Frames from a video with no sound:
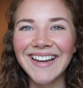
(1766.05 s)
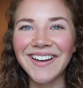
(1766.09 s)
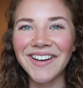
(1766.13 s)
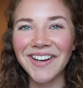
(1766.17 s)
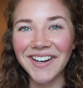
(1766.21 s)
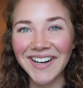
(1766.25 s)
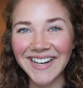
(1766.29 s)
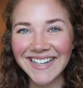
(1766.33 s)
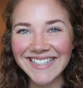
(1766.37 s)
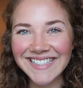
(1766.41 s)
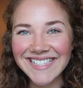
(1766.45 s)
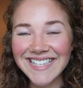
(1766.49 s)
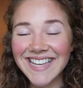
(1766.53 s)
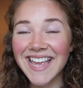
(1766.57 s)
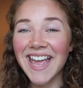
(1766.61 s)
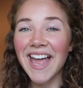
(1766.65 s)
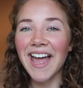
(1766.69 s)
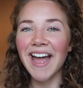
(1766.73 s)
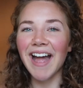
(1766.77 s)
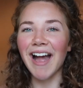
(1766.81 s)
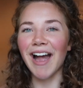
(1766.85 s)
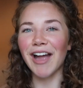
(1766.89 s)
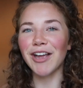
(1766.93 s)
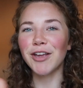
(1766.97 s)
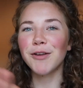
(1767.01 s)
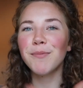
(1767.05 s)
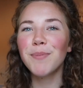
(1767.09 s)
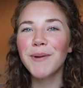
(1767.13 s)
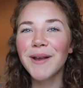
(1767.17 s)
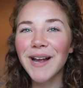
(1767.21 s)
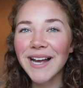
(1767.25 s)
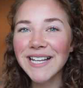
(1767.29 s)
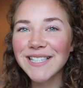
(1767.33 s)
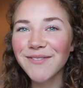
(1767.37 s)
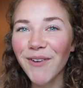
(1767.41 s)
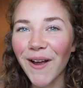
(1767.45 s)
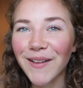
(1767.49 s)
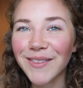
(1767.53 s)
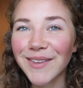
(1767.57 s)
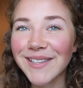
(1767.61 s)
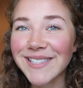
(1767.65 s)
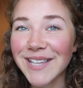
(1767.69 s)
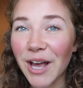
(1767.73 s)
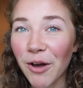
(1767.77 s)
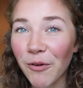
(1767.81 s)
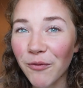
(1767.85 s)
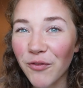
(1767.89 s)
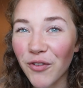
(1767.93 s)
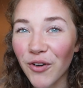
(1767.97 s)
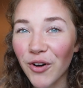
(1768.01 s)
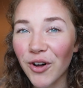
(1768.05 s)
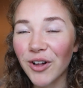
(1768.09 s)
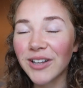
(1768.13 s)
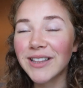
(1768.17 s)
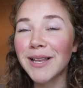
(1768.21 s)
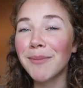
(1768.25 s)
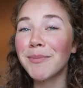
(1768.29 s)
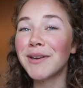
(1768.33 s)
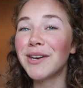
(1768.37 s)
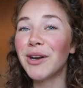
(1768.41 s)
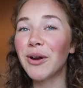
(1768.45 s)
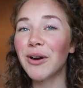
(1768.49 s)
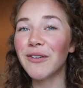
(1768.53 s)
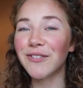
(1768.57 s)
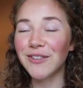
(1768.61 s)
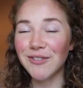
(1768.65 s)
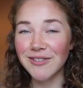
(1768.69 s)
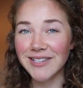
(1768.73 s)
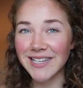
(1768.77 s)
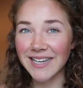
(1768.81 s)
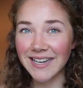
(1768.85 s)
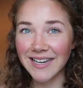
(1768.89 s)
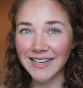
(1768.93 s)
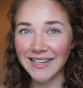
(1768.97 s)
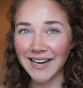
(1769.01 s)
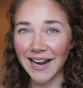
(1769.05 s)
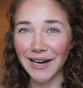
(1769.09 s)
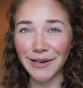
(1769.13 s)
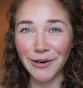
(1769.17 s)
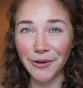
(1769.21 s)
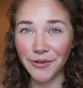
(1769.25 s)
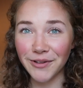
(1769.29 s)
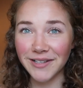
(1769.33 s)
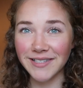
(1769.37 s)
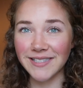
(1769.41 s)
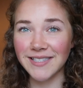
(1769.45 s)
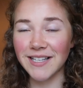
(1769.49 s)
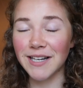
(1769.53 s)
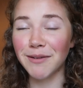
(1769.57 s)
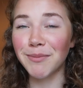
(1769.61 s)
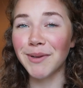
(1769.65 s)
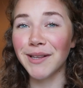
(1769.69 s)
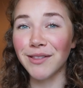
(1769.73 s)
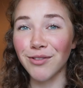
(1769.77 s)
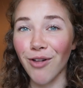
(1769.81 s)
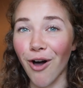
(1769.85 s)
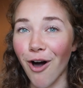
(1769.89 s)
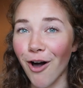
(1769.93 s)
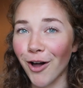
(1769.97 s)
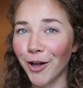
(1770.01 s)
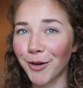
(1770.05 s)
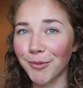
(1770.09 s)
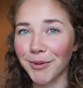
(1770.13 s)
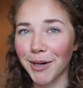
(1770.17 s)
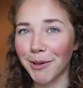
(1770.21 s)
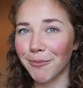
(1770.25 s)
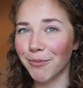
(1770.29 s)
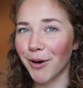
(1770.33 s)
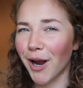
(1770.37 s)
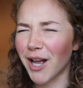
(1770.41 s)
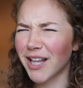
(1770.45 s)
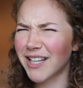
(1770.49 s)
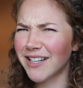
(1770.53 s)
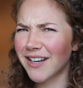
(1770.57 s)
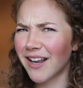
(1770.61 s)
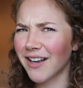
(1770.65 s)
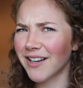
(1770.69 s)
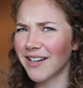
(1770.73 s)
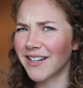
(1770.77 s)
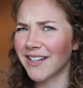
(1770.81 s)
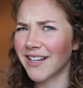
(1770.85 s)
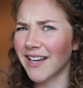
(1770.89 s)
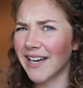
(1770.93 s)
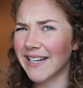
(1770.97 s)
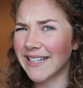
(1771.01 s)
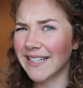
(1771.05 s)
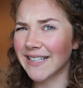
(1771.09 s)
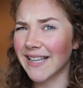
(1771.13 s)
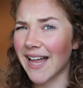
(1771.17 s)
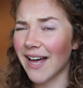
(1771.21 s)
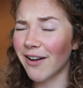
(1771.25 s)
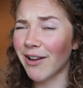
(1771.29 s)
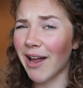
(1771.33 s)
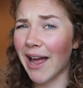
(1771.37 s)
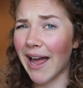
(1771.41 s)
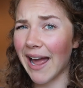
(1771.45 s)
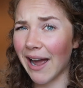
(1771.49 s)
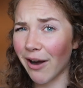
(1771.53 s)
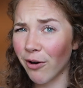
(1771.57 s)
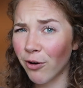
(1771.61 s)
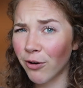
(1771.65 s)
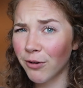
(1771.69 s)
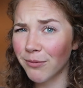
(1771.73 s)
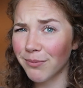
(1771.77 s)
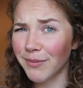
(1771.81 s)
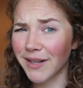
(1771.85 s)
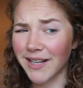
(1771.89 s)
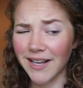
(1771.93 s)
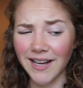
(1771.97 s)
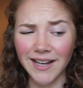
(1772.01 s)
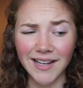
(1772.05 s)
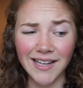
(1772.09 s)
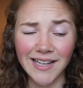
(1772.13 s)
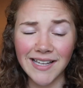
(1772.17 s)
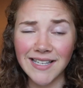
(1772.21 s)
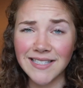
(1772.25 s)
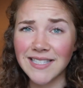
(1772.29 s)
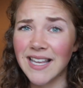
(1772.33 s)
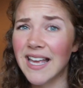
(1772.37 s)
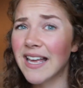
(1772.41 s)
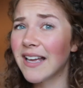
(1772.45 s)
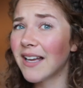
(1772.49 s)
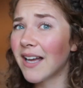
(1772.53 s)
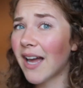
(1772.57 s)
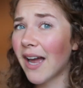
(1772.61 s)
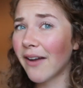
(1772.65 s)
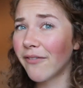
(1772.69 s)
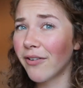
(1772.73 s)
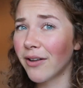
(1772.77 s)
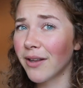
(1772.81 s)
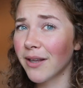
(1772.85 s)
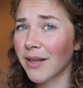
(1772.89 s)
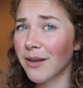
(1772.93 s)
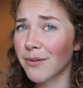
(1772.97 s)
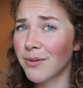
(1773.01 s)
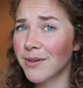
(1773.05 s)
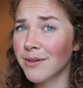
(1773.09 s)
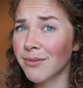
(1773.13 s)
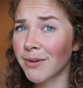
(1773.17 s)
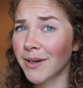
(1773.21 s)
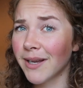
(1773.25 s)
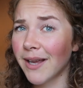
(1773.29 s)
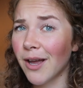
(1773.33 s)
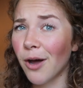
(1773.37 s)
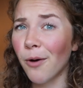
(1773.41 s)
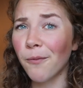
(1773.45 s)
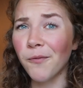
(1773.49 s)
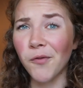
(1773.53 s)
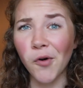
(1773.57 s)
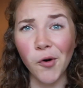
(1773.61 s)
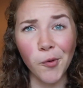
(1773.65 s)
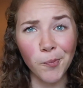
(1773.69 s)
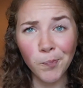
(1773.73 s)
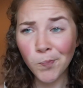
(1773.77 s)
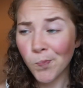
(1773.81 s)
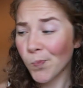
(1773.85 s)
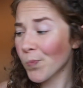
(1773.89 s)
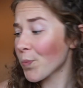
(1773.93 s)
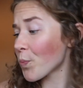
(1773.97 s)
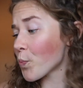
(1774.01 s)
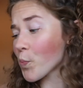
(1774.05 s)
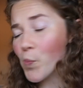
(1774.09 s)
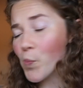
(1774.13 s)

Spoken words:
All right. I hope you guys found this helpful. Let me know if you did. I know this is gonna be long, but I'm probably not gonna cut it out because I felt like it was really helpful.